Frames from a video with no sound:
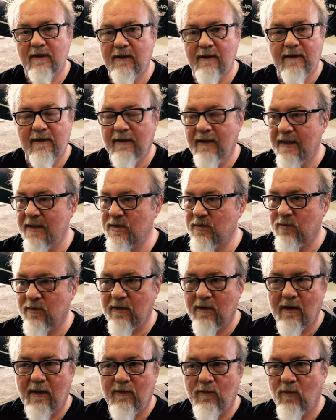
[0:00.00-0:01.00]
Unless
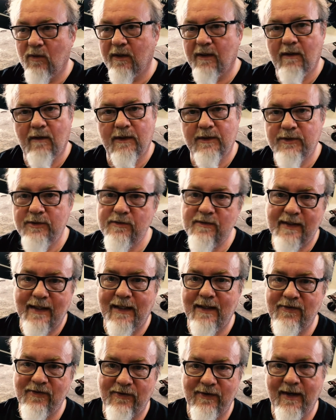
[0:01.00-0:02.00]
we're working on a
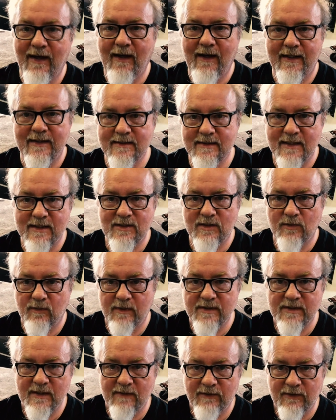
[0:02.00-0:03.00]
2009 Cessna
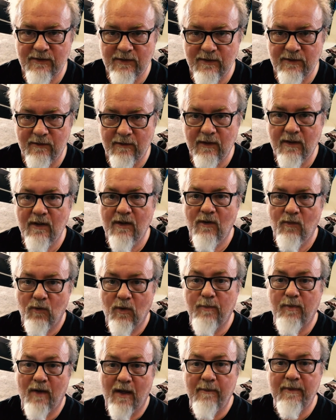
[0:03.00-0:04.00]
172,
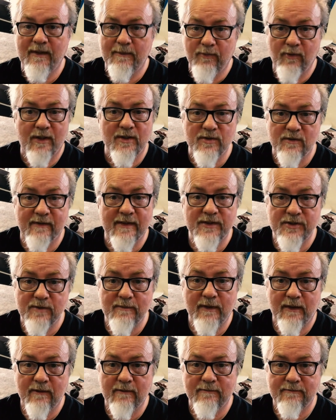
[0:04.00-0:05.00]
we're probably in
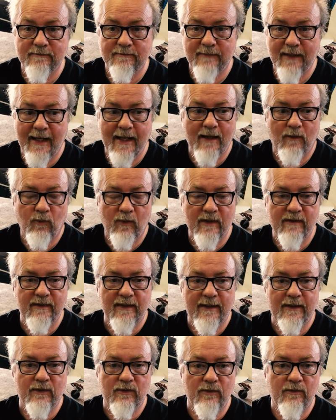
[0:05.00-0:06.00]
preservation mode. And we
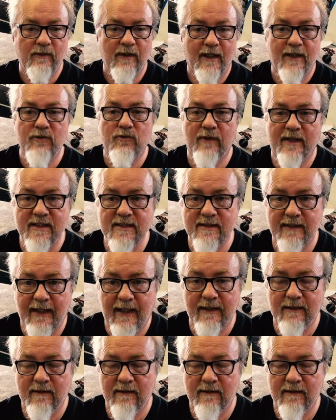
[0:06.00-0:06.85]
need to address that.